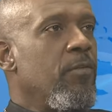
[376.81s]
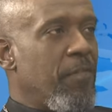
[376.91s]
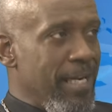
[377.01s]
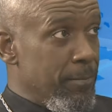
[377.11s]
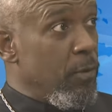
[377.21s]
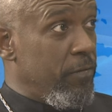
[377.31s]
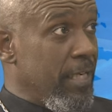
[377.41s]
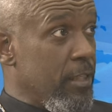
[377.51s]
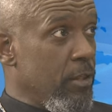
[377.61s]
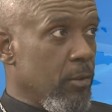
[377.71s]
You find more
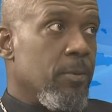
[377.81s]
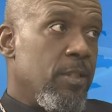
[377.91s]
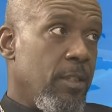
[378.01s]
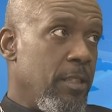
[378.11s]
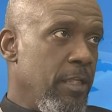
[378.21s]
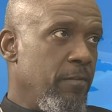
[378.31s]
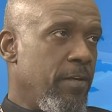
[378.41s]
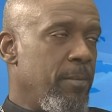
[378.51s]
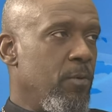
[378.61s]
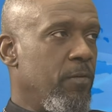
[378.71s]
of that now. Certainly
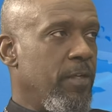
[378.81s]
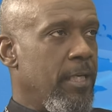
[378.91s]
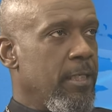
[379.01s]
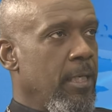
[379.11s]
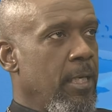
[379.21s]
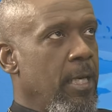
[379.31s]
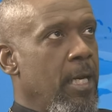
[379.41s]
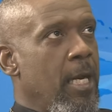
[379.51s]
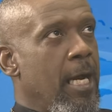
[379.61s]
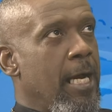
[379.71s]
you find more of that.
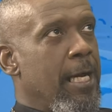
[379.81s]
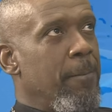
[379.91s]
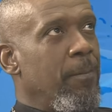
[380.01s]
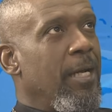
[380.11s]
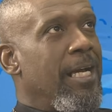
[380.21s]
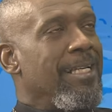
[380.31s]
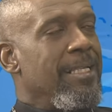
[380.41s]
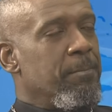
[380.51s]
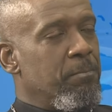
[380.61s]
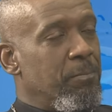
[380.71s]

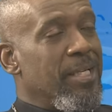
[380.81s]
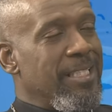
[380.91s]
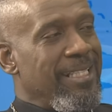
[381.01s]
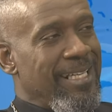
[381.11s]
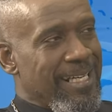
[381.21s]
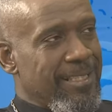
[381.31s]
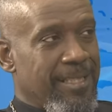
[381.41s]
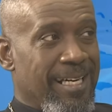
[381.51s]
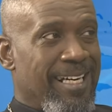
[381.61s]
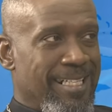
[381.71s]
But
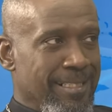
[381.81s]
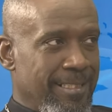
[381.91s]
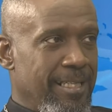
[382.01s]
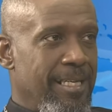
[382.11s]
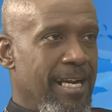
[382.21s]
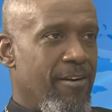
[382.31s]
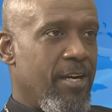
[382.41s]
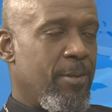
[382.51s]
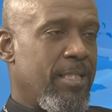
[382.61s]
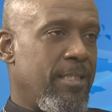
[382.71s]
yes, to answer the
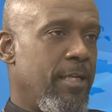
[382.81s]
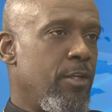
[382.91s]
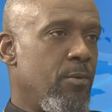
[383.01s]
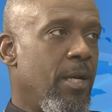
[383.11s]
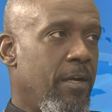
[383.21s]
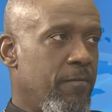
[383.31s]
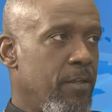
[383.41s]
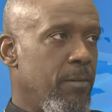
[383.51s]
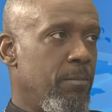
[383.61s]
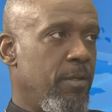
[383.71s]
direct question, you have
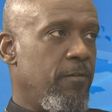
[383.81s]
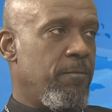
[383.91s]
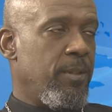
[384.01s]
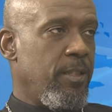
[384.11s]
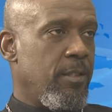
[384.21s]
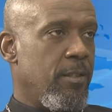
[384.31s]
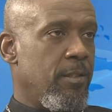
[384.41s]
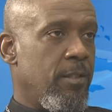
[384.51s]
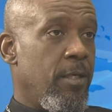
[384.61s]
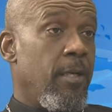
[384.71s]
a number of
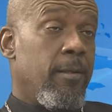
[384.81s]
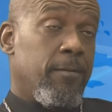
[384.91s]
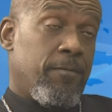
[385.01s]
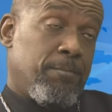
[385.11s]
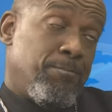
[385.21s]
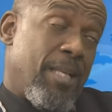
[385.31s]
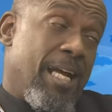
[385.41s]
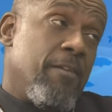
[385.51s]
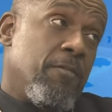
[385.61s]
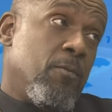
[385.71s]
persons.
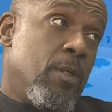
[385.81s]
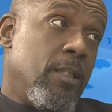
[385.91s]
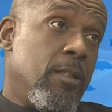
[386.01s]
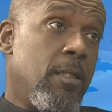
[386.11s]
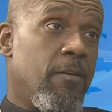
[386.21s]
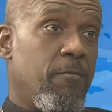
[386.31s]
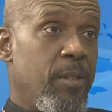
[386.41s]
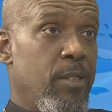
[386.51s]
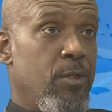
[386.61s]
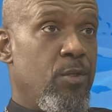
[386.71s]
I, for one,
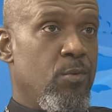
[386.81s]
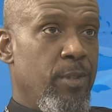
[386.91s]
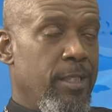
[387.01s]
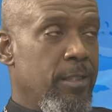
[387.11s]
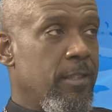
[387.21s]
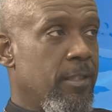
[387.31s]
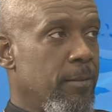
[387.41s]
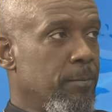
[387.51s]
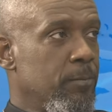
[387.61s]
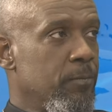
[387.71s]
have been doing
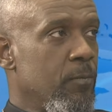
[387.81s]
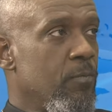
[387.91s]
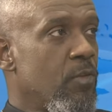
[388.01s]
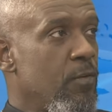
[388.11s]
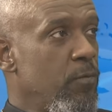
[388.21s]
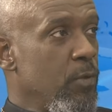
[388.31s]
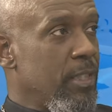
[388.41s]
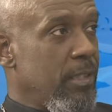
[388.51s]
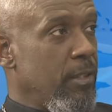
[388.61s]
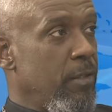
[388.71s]
some
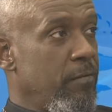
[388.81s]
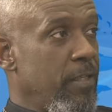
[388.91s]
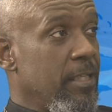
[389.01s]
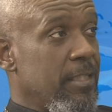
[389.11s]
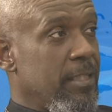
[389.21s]
focusing on the faith.